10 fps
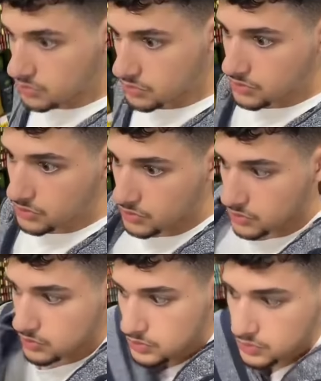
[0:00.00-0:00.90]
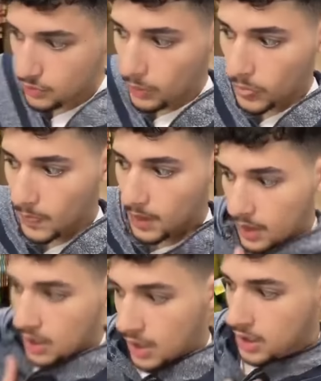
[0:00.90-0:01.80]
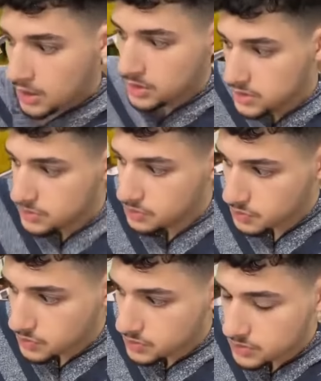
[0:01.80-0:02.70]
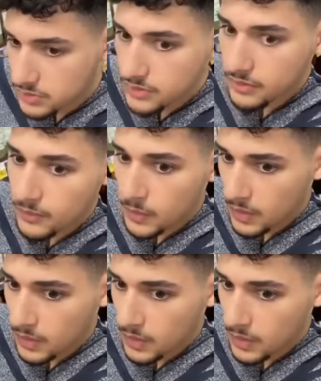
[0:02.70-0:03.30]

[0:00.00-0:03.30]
Hell isn't a joke. It's so bad.